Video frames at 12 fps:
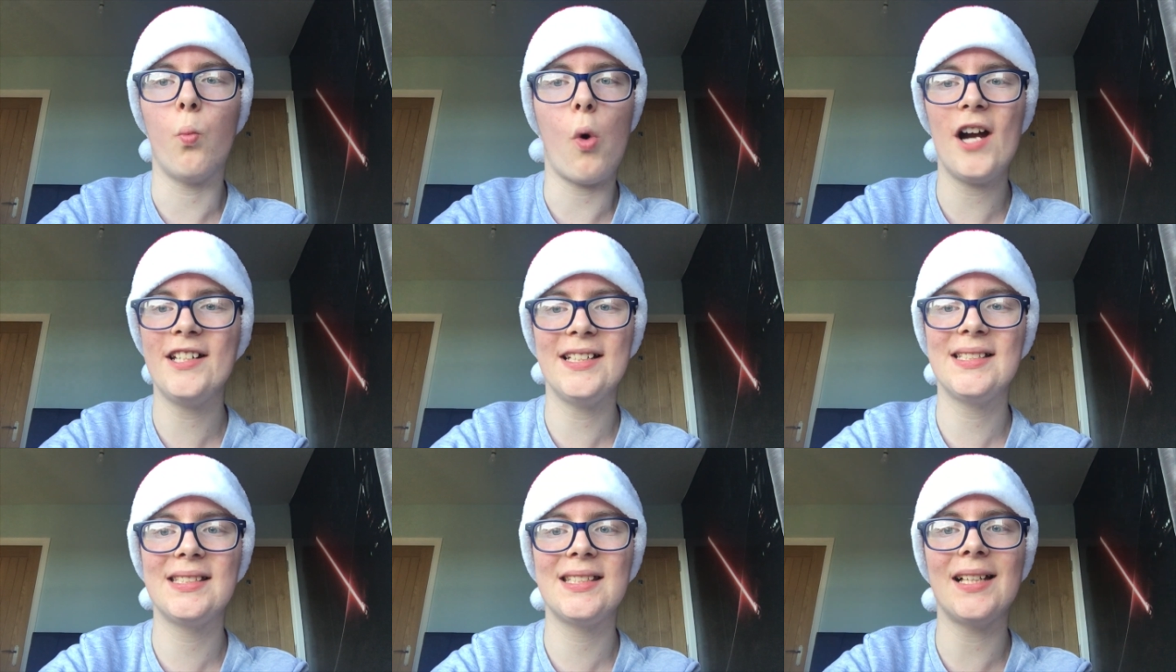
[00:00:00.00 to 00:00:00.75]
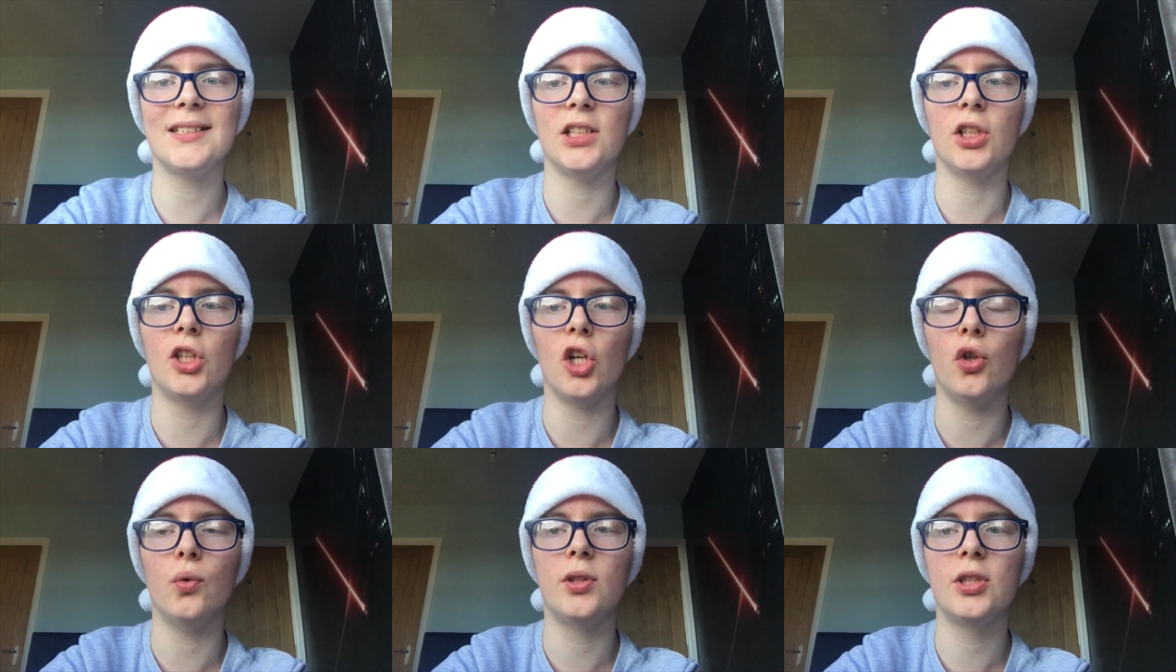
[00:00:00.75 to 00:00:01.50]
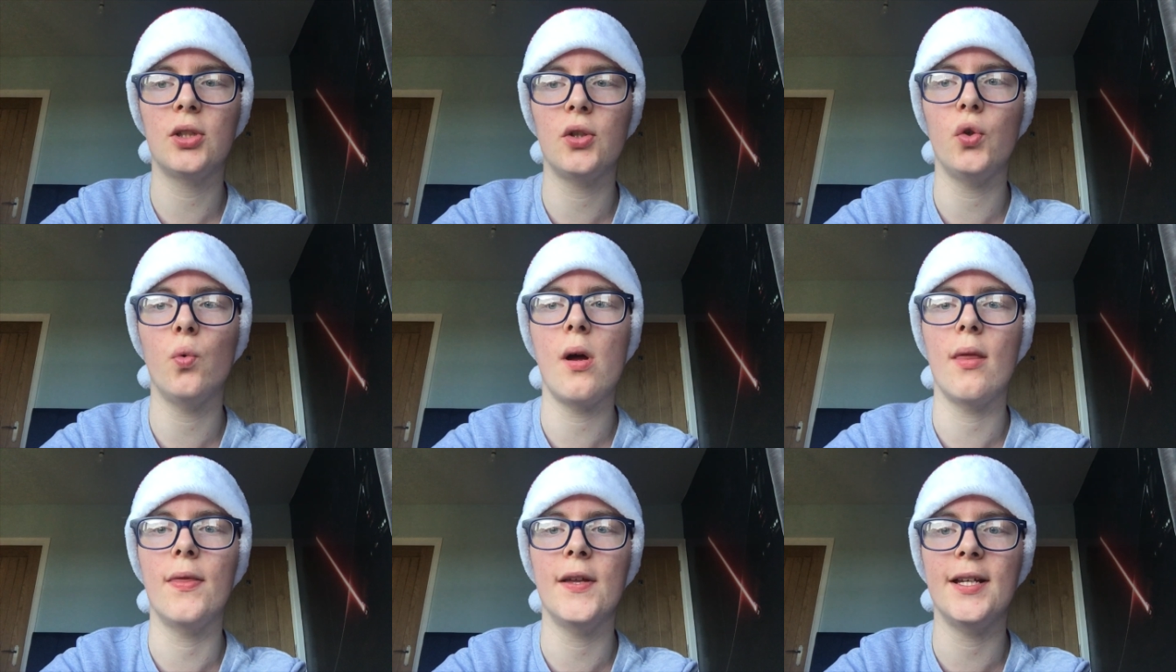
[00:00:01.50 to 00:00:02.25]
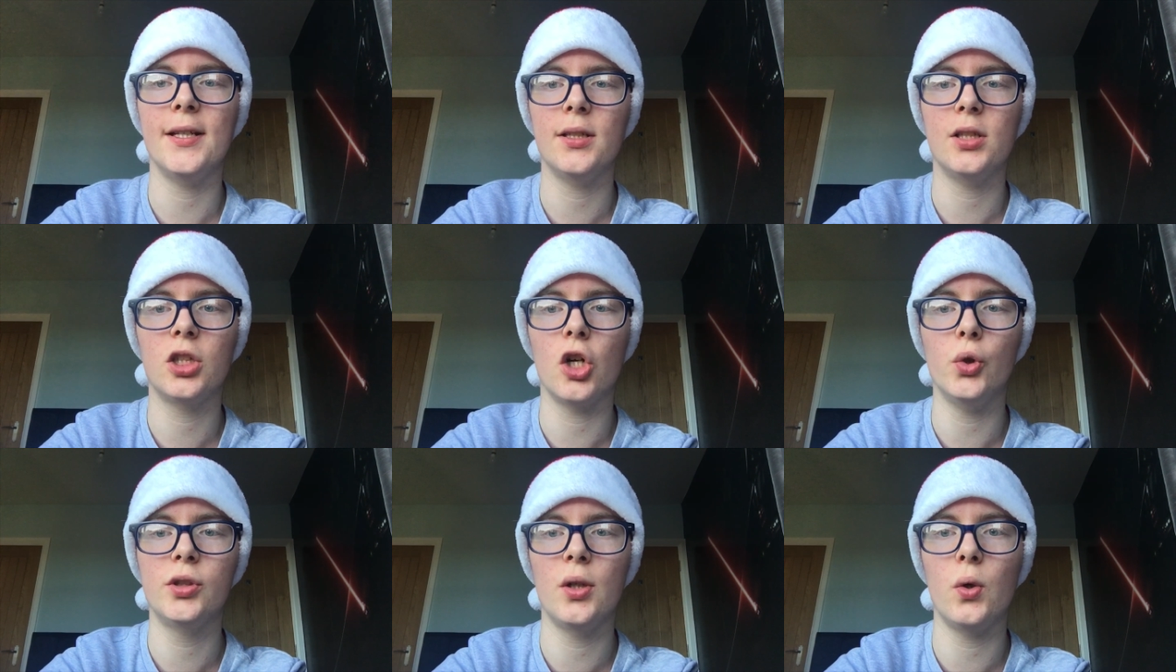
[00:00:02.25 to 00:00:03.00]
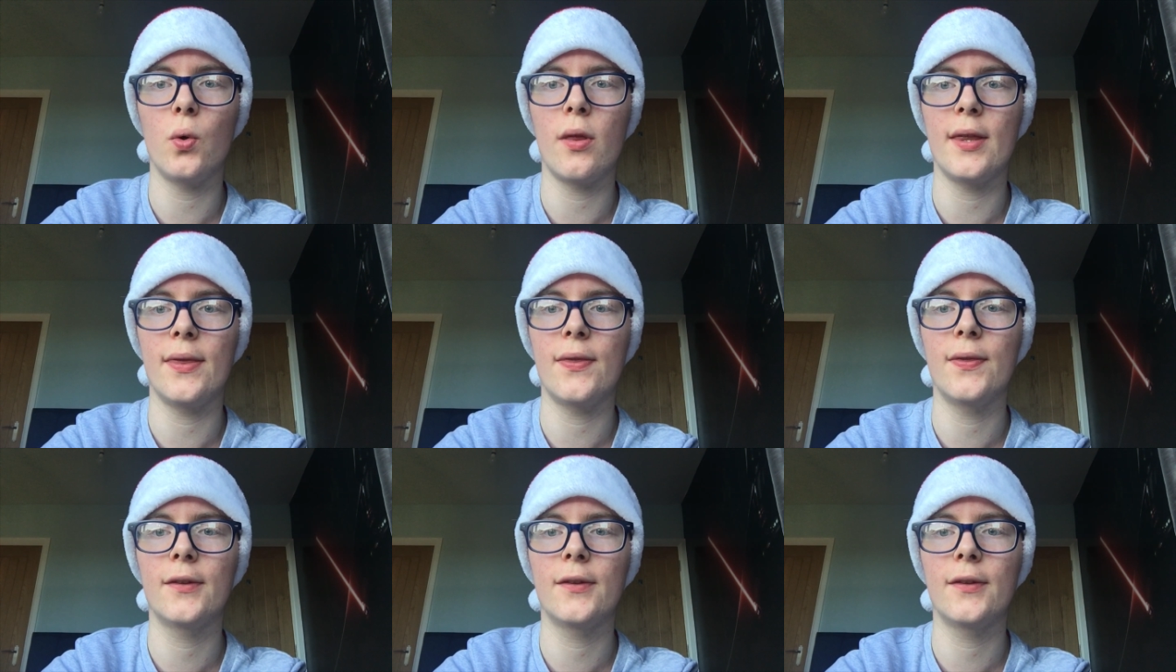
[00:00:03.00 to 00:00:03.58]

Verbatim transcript: Why did Santa go to the go to the